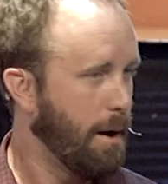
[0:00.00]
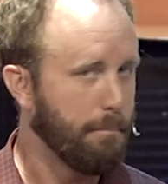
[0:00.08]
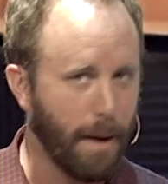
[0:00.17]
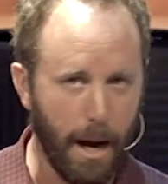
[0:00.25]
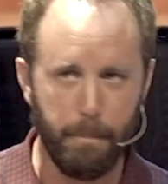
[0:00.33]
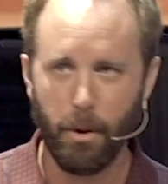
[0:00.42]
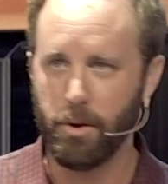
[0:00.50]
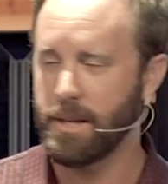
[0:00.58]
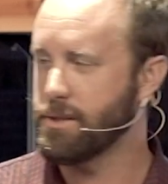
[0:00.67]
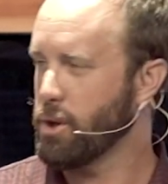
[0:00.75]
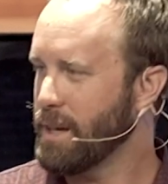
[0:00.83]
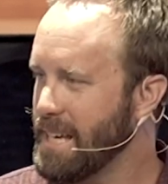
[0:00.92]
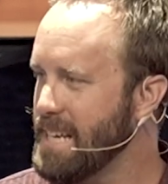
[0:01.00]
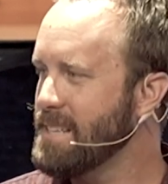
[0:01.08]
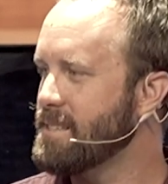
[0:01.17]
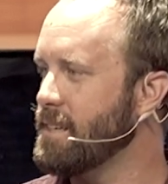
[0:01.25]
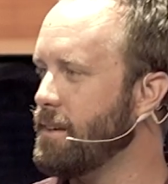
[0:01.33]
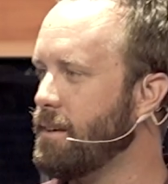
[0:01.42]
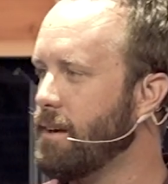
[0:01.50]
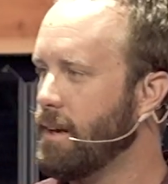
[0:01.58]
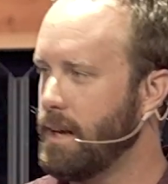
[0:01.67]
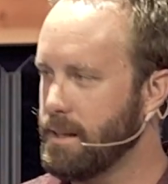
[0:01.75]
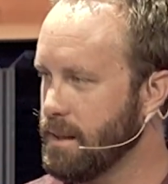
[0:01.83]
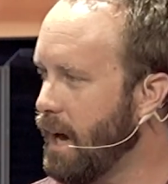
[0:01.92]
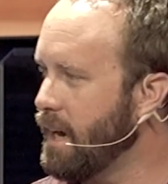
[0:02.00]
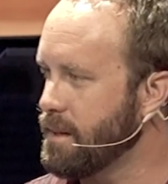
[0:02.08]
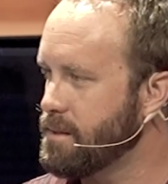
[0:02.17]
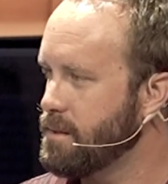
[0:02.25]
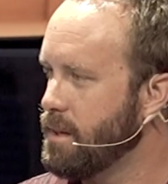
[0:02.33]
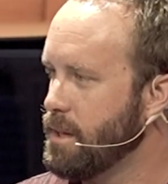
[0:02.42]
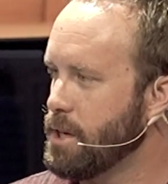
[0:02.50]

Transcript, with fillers: My burdens are easy and light,